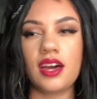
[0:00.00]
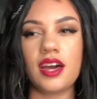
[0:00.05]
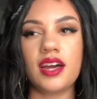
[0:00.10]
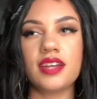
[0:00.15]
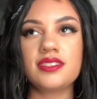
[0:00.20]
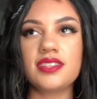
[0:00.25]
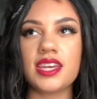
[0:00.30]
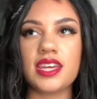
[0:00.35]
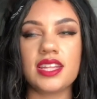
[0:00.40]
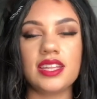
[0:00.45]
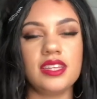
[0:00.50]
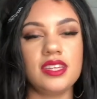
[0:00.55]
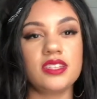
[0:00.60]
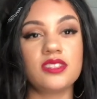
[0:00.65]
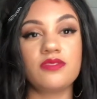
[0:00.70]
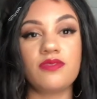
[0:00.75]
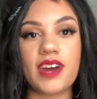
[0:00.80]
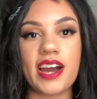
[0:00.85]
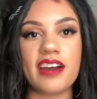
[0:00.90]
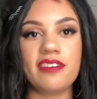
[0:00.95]
I say at
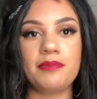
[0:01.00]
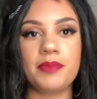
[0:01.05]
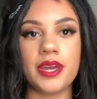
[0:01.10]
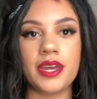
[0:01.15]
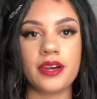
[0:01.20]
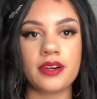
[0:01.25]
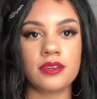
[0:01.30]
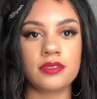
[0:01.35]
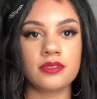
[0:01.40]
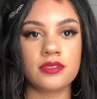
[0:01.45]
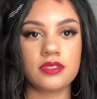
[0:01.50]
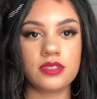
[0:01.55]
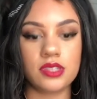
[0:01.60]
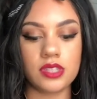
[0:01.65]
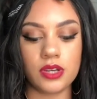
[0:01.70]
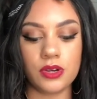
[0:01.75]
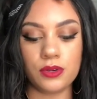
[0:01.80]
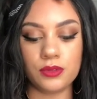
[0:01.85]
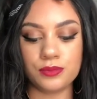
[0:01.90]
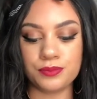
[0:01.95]
least 5 pounds.
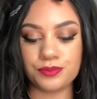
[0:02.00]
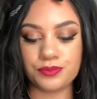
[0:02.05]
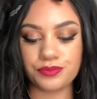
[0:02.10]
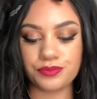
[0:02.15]
So